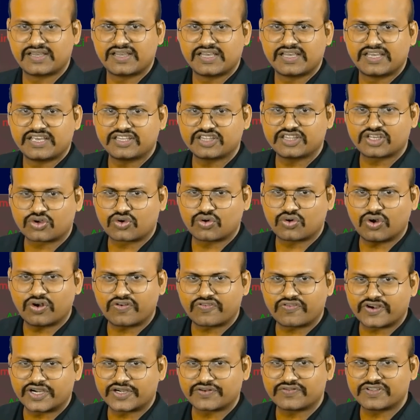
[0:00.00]
in the cold
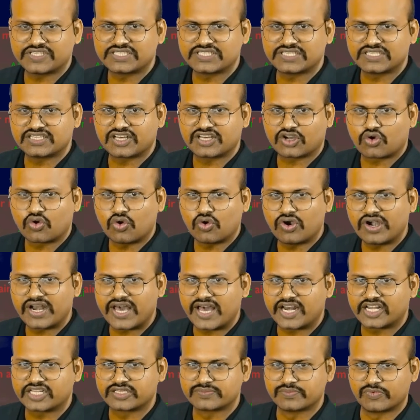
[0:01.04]
front, we see the cold
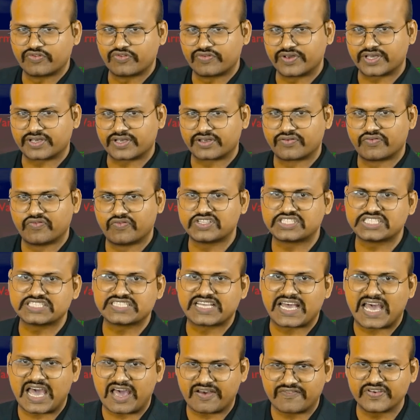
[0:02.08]
air is moving, which is
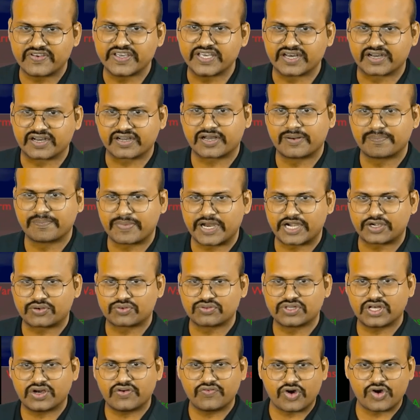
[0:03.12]
heavier compared to
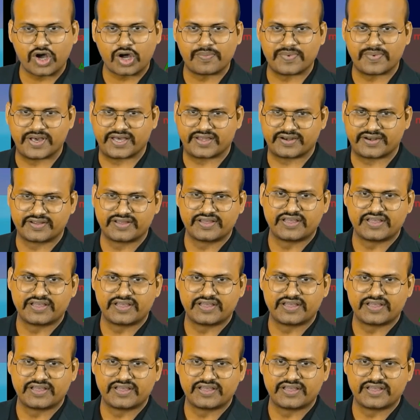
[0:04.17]
the warm air.